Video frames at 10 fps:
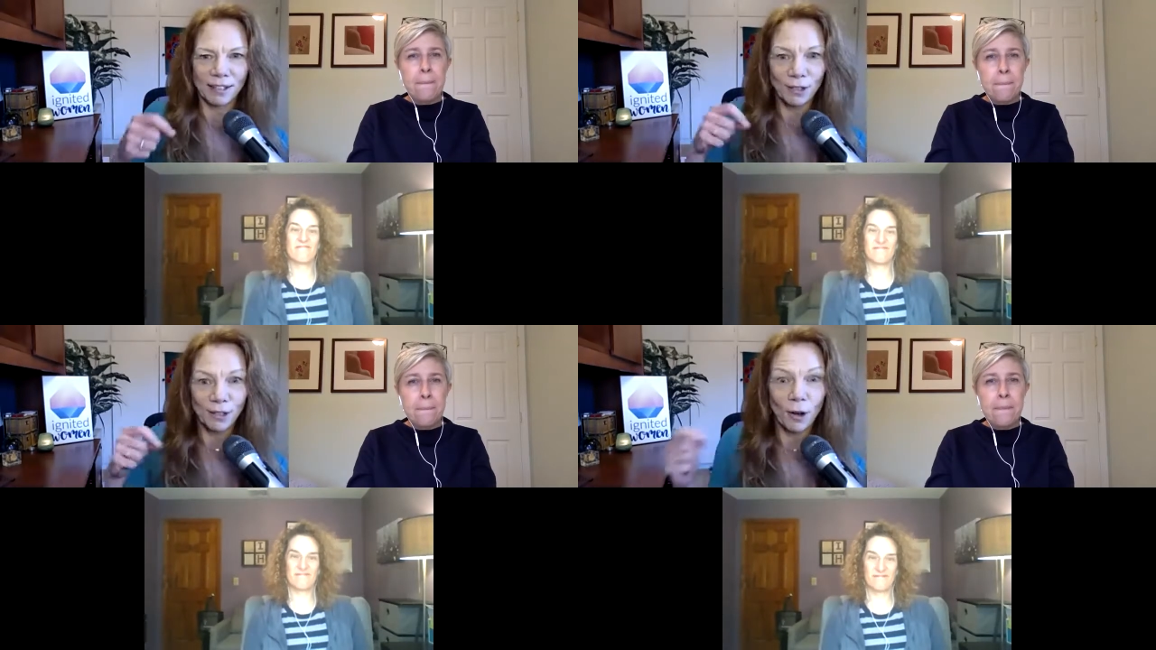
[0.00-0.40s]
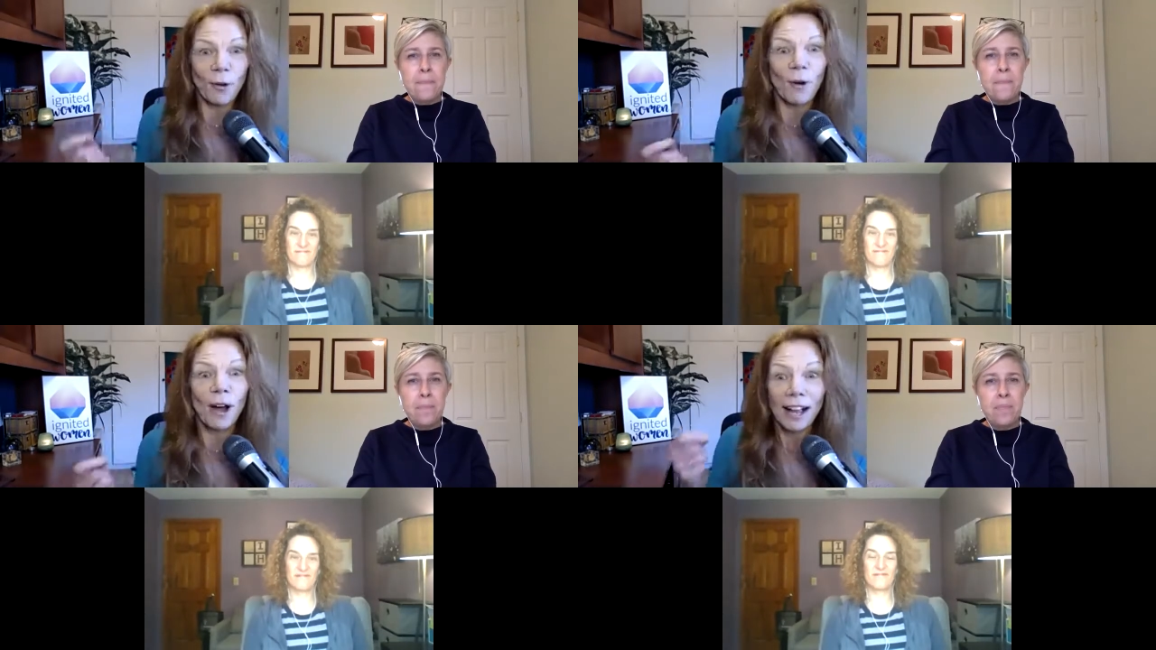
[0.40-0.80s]

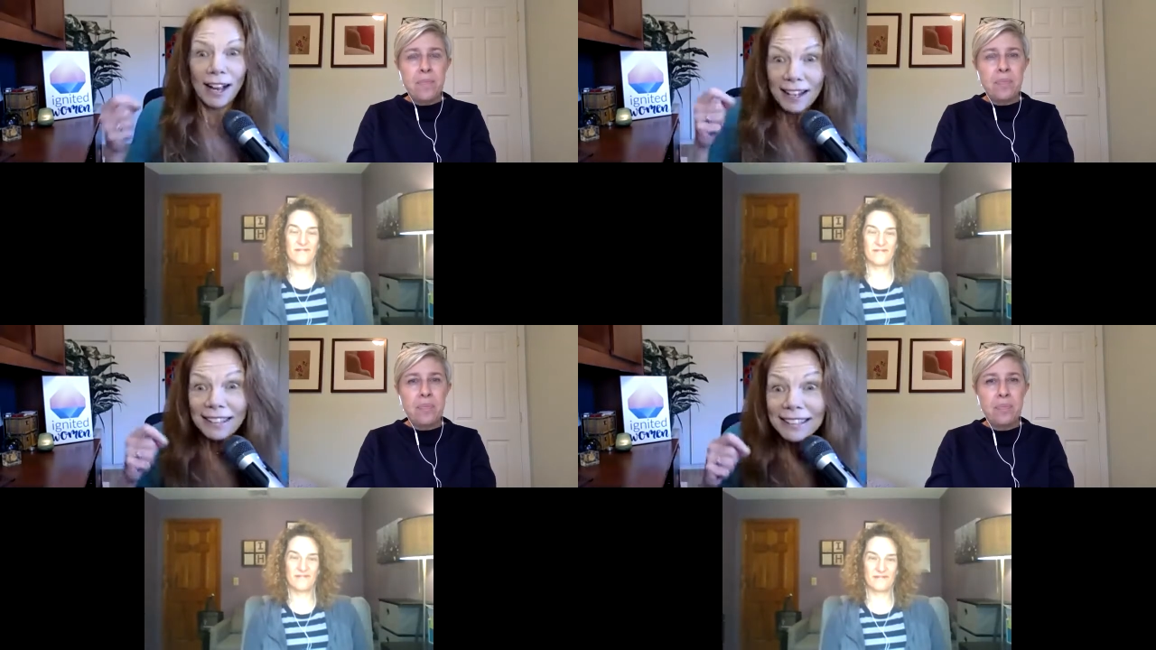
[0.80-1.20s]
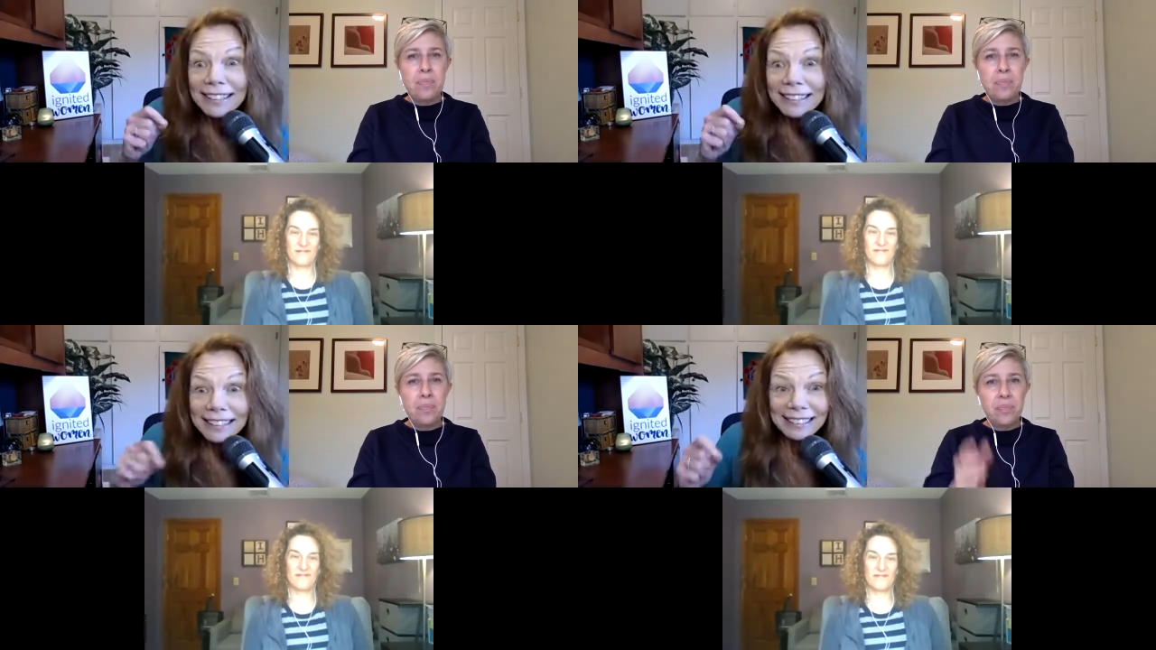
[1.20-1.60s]
Speaker 1: so
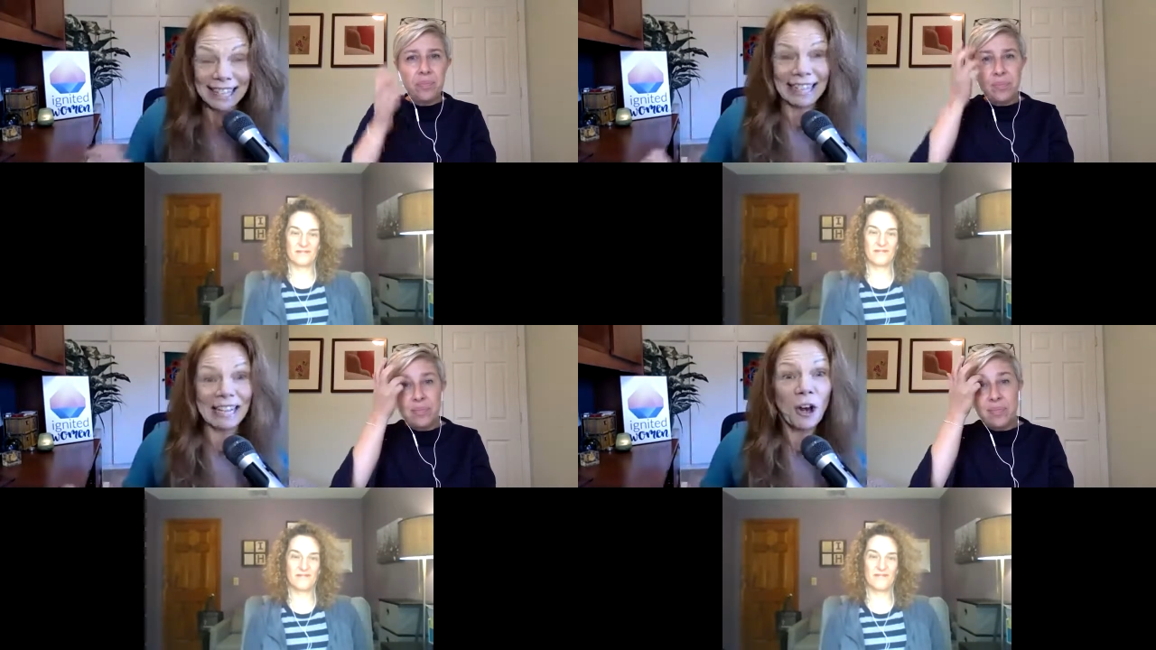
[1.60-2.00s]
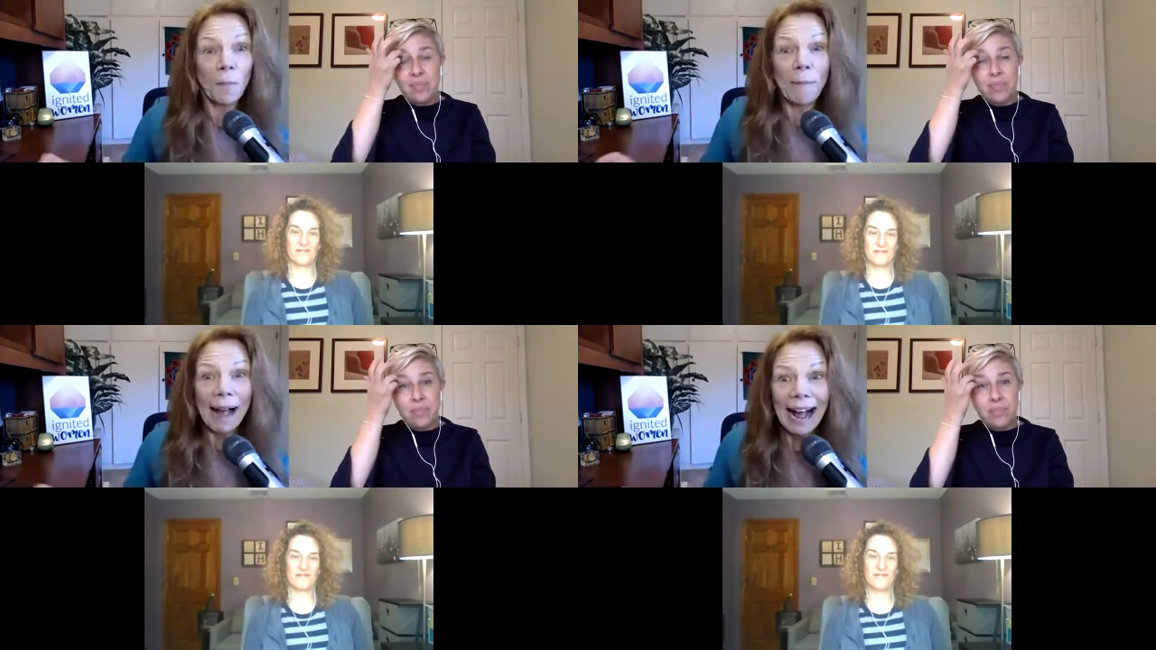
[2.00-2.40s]
they can go
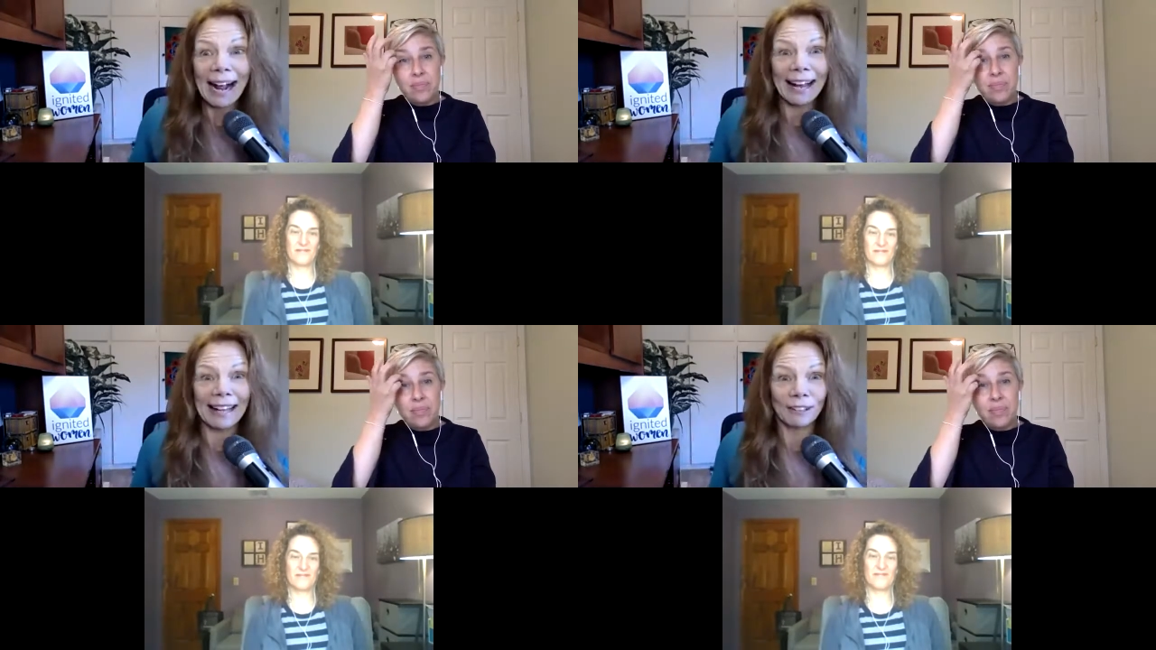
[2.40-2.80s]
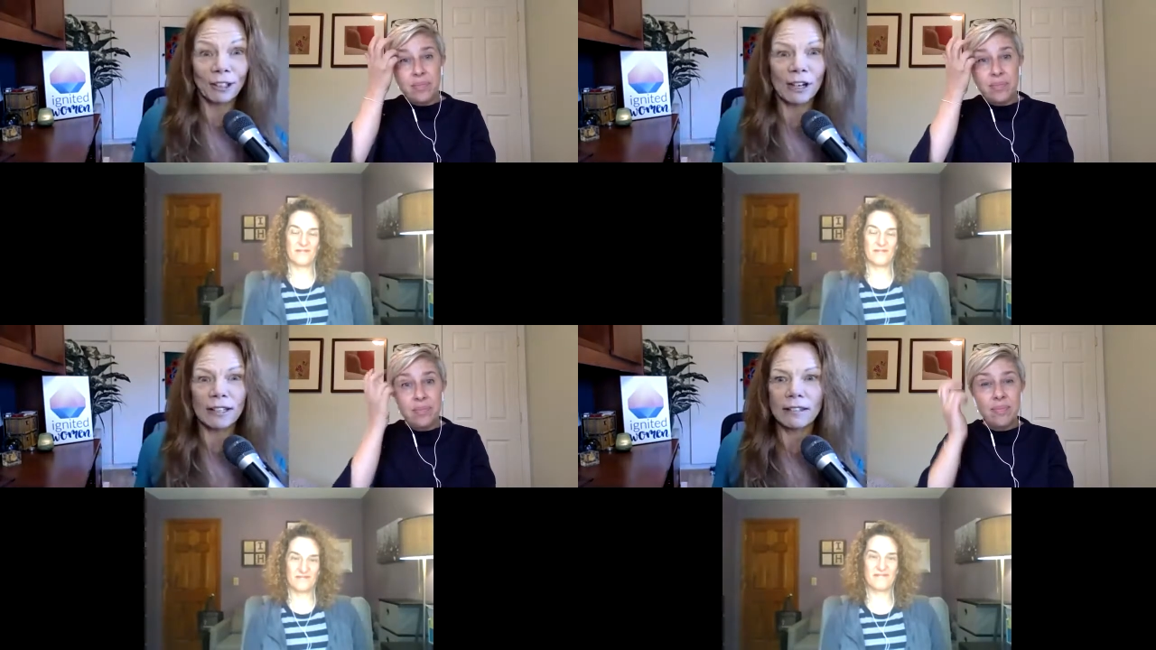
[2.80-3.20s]
back and
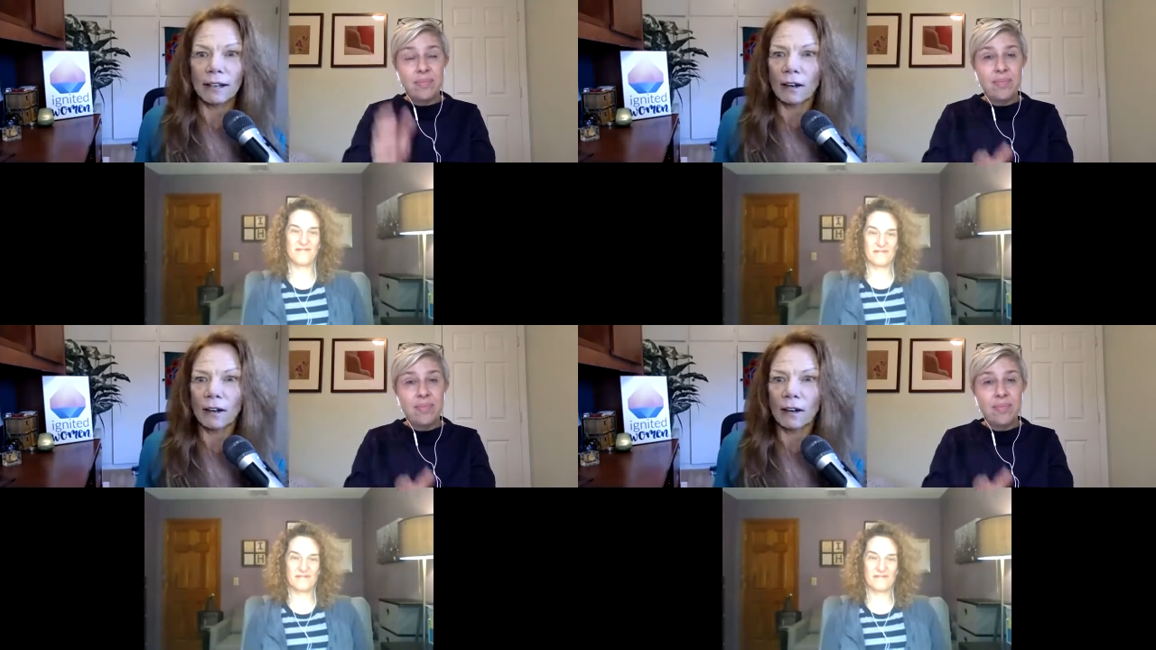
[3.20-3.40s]
look and say,